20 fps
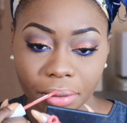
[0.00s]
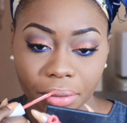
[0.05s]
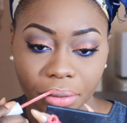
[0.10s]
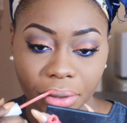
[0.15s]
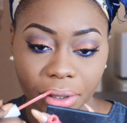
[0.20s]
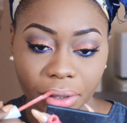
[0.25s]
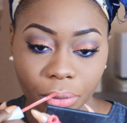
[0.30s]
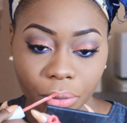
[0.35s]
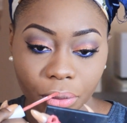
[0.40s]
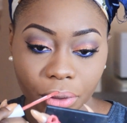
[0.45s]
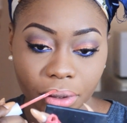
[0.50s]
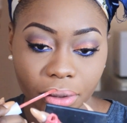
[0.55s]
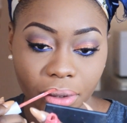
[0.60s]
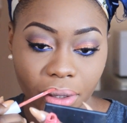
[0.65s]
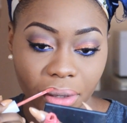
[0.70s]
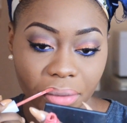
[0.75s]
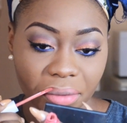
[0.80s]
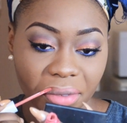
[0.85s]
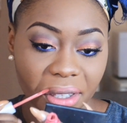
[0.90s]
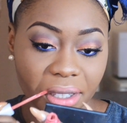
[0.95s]
with
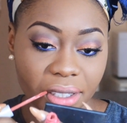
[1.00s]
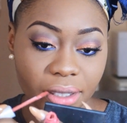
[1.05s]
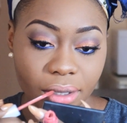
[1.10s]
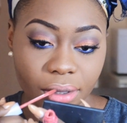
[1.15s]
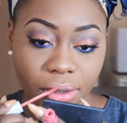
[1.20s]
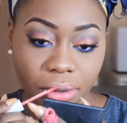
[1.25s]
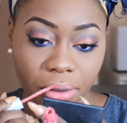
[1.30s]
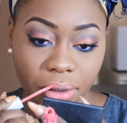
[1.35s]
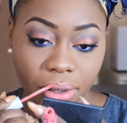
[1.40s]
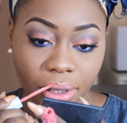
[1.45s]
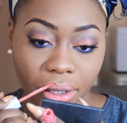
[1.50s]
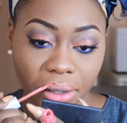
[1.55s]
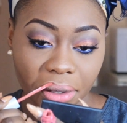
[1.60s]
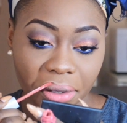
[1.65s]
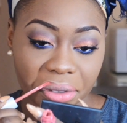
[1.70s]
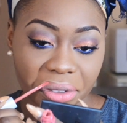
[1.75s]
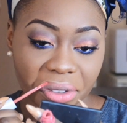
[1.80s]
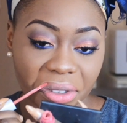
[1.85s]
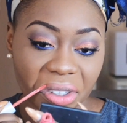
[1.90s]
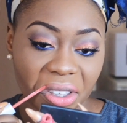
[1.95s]
comments, you can
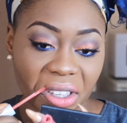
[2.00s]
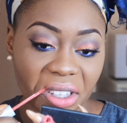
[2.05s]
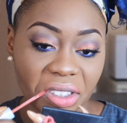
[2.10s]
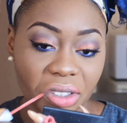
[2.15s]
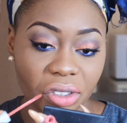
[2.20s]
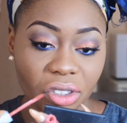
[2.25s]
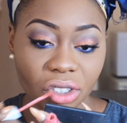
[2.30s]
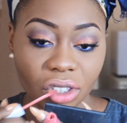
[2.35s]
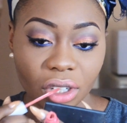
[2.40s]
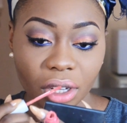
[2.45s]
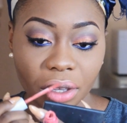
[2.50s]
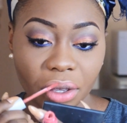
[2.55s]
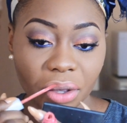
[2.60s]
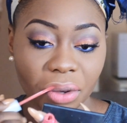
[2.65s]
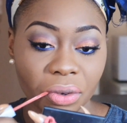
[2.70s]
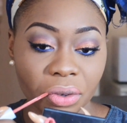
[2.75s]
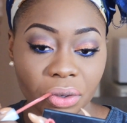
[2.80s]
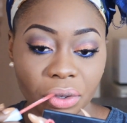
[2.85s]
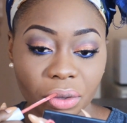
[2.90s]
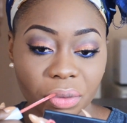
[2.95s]
also get to share
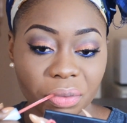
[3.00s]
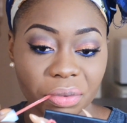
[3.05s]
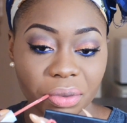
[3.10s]
your own